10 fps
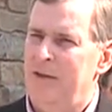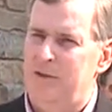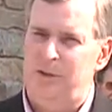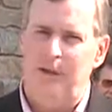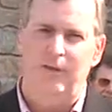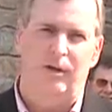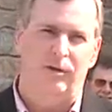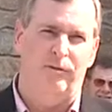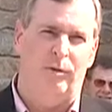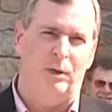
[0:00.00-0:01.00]
the
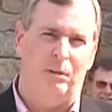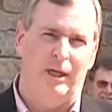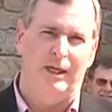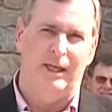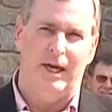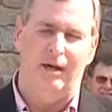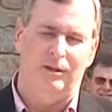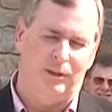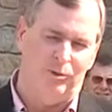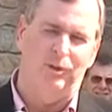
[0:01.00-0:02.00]
$740 million,
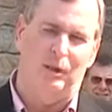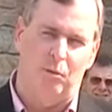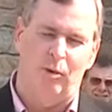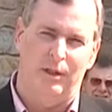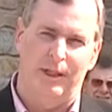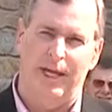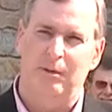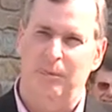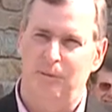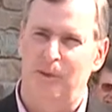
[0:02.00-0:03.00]
it's really more than
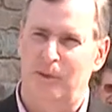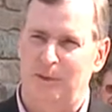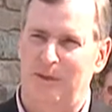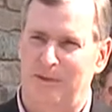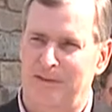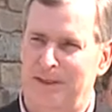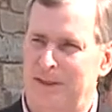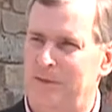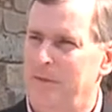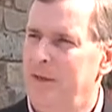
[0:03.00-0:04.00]
that, but we just leave it right
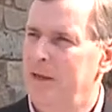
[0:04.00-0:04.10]
there.